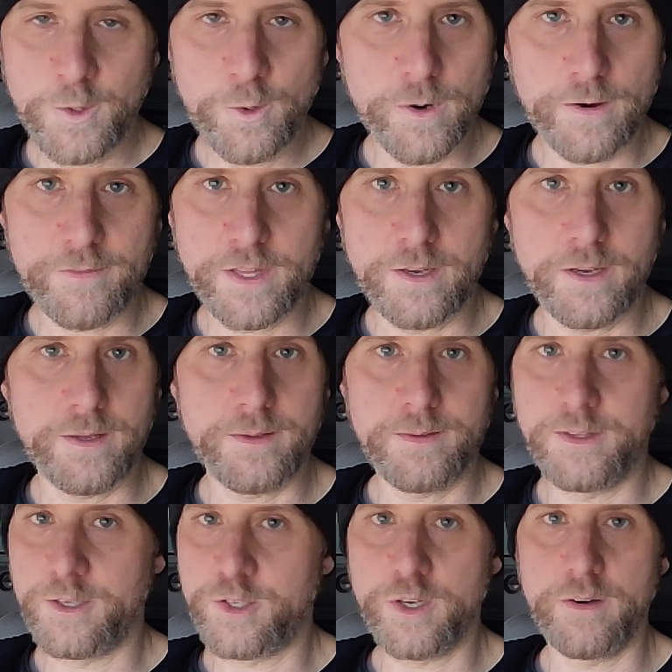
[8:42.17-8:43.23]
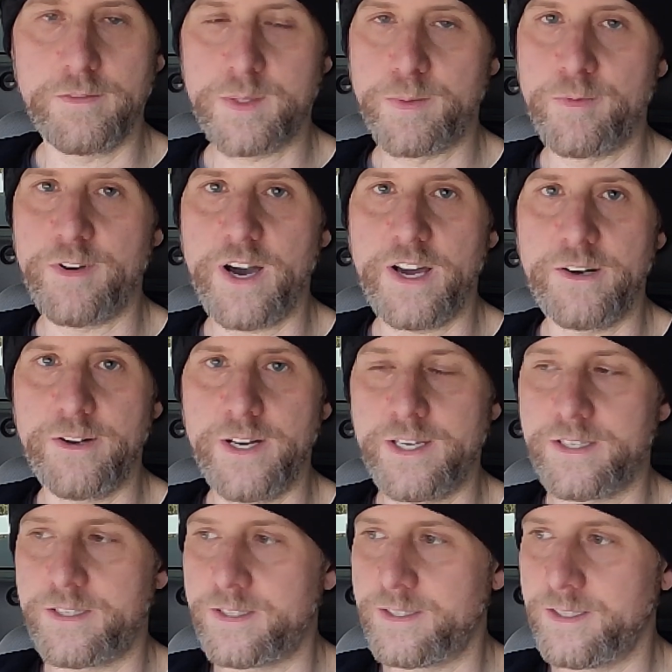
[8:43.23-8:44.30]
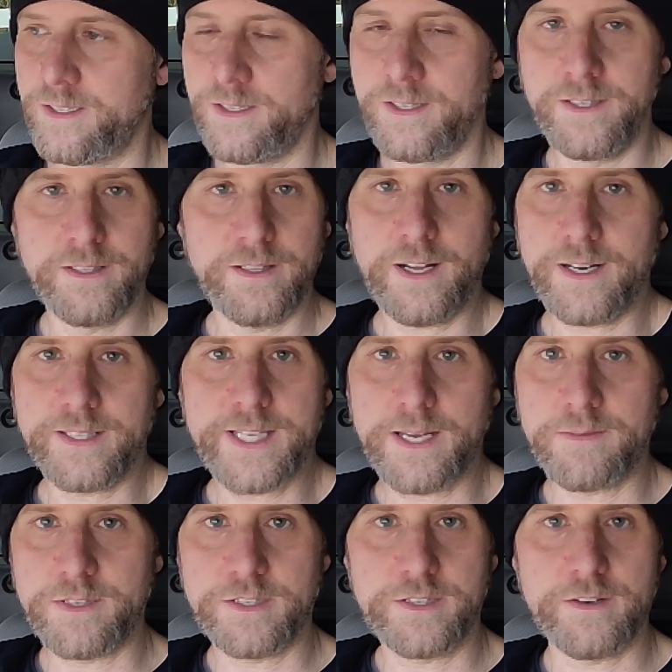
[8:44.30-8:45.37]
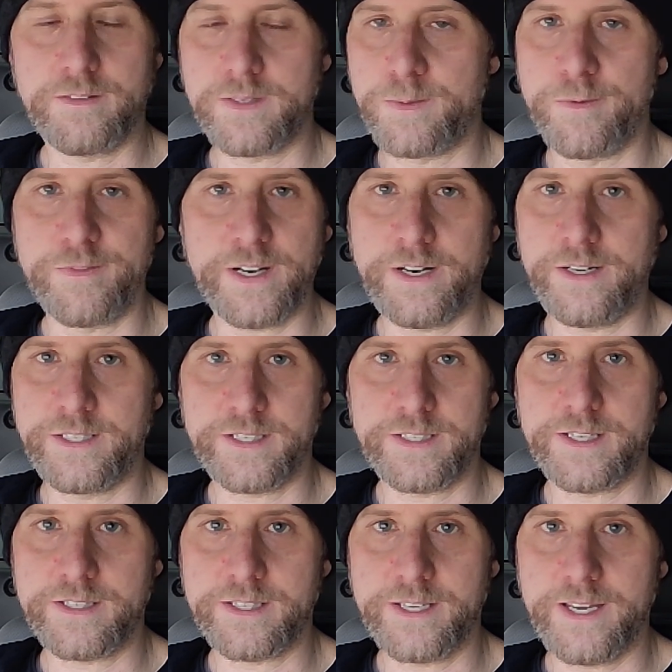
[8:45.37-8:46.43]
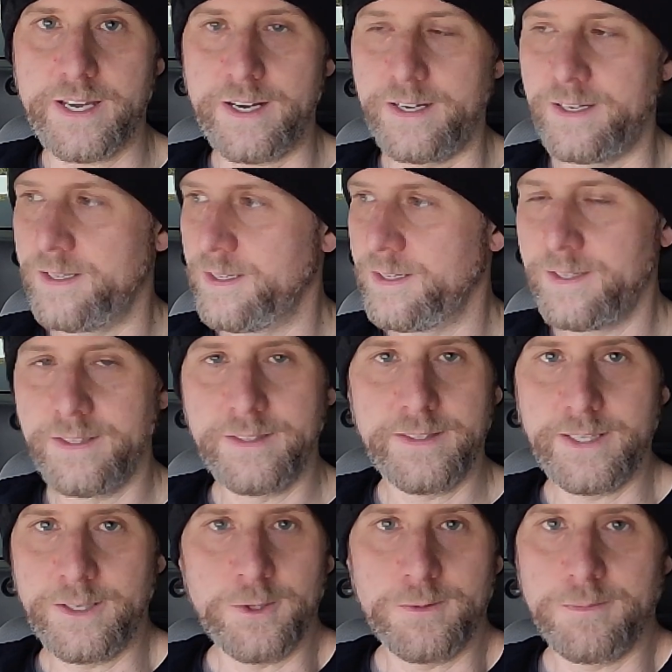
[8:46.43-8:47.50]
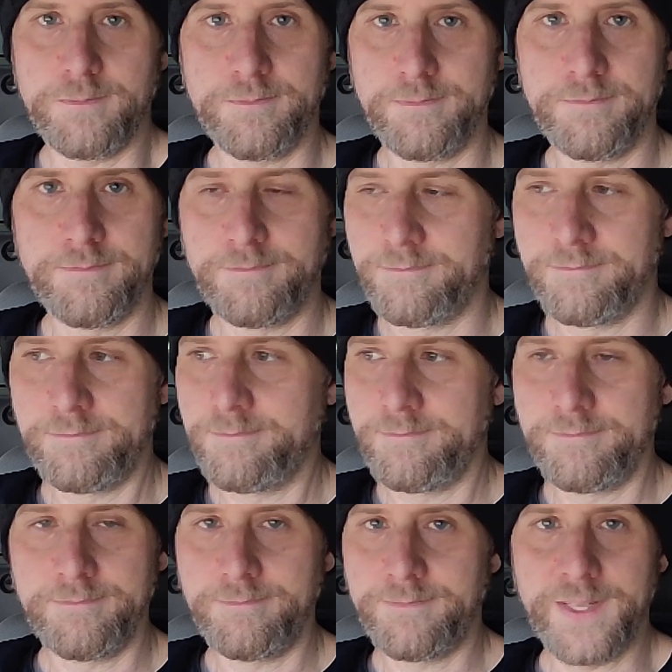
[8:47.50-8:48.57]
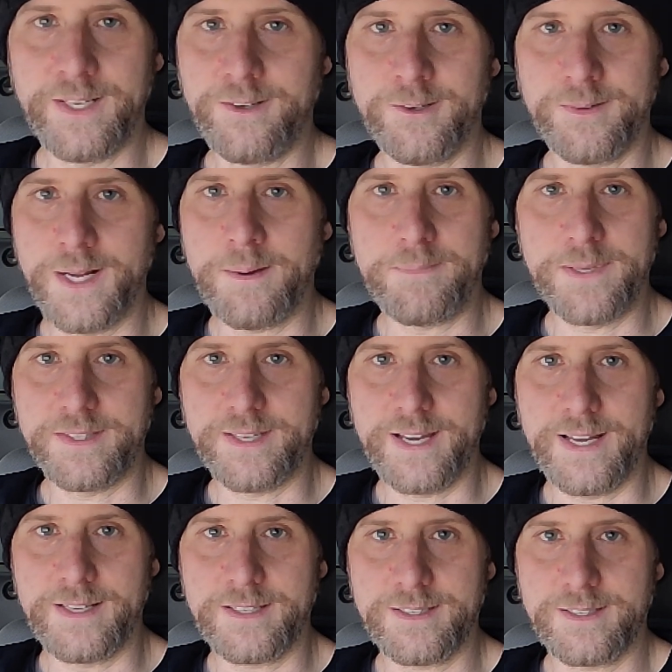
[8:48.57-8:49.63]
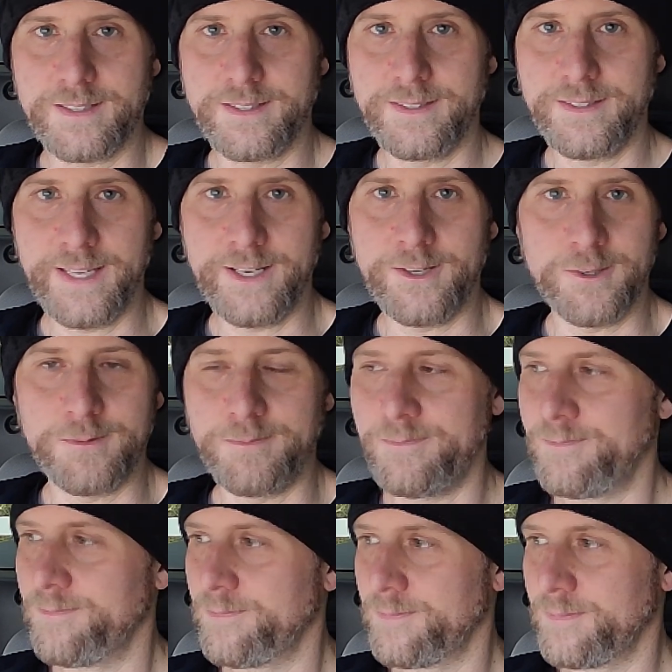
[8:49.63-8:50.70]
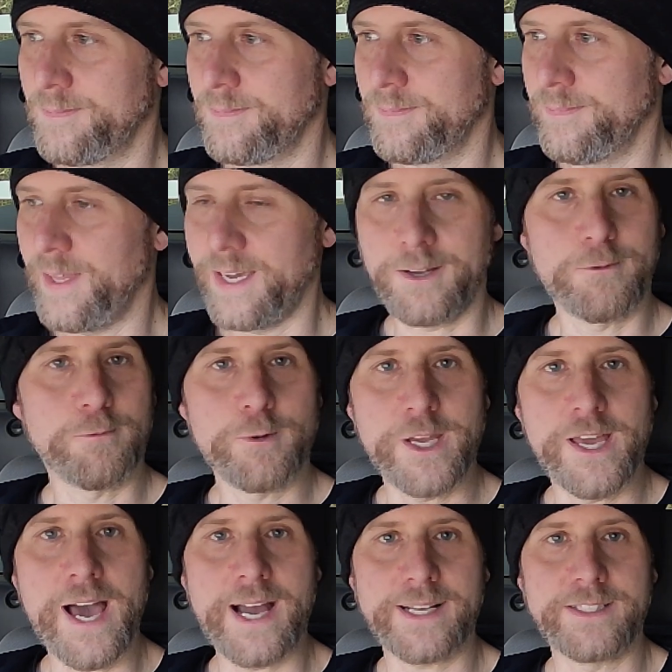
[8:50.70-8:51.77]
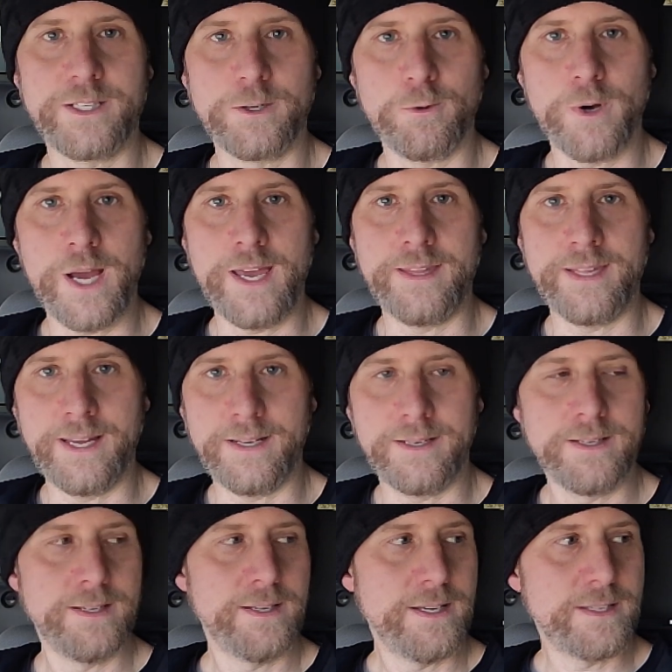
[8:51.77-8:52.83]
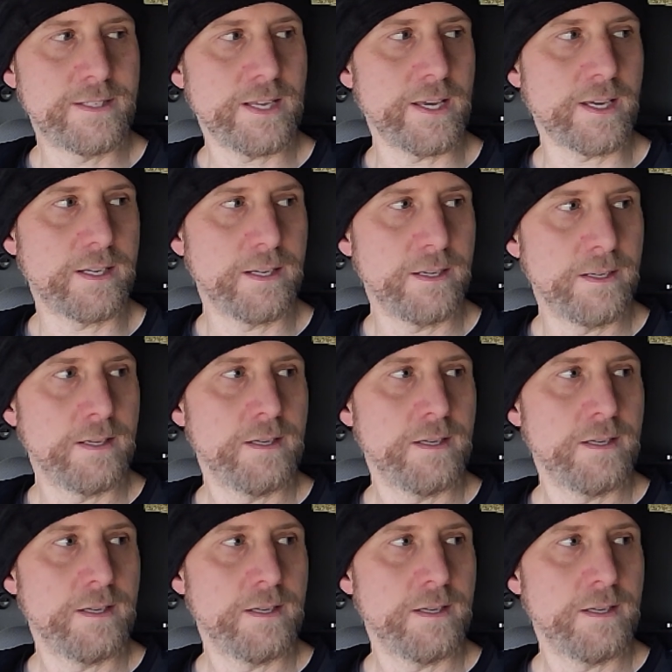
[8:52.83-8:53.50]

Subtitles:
whoever the service provider is, a lot of times the service provider just doesn't care. They don't empathize. They don't like react in a way that is like,